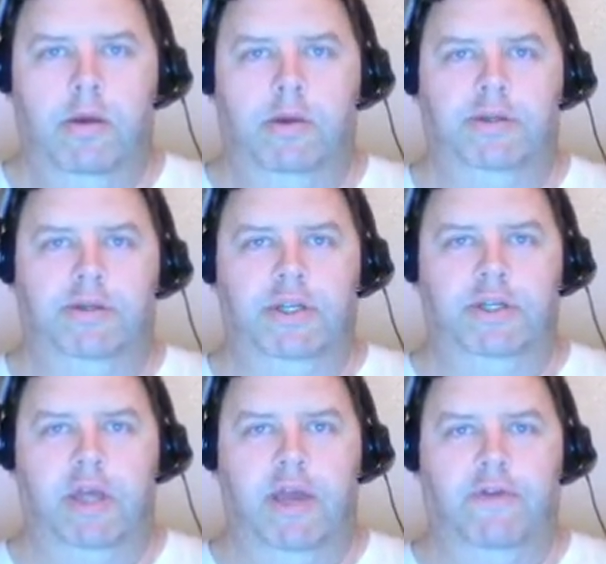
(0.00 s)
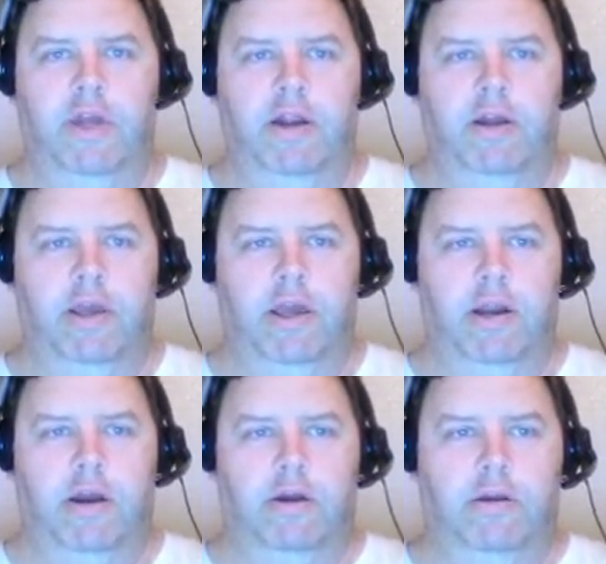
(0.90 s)
So essentially every hearing
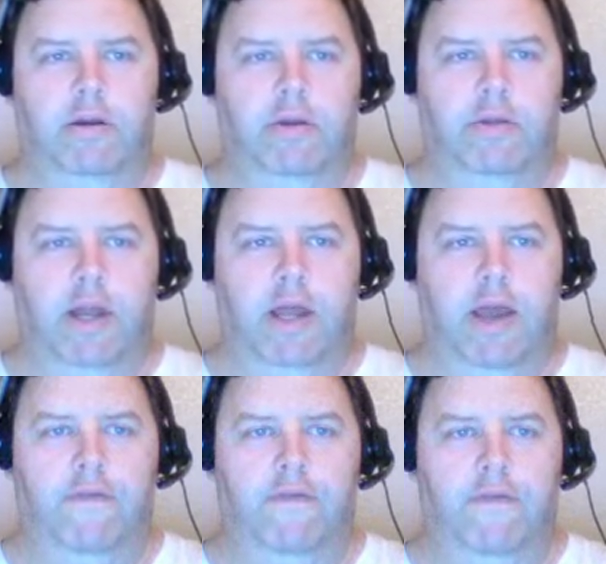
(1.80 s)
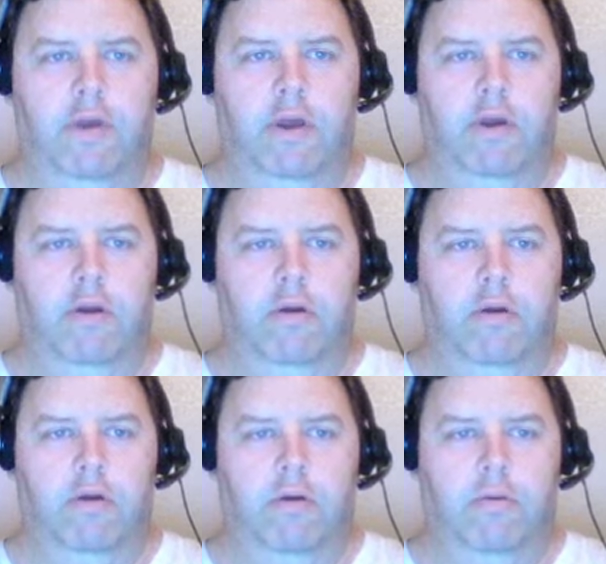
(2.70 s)
here that I have
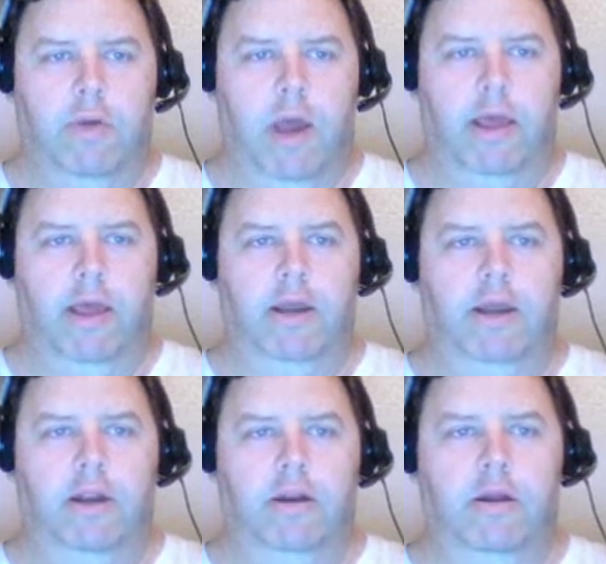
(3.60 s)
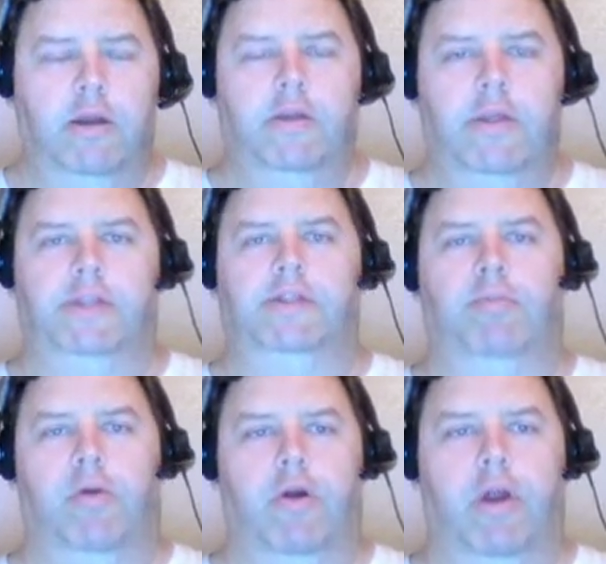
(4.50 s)
highlighted here, that's the
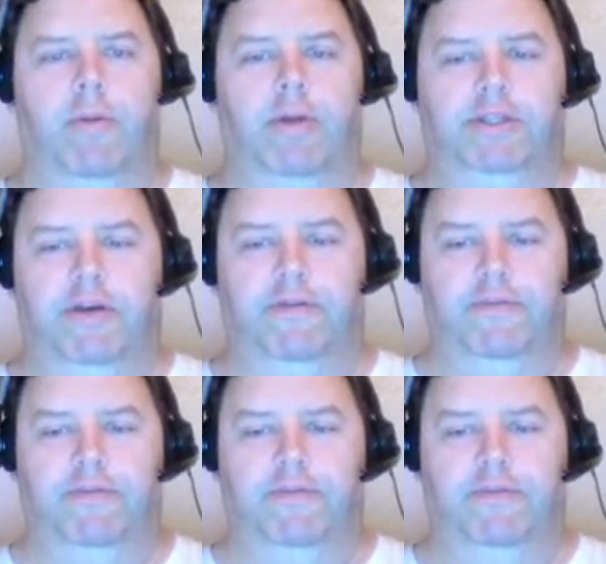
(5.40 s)
program itself.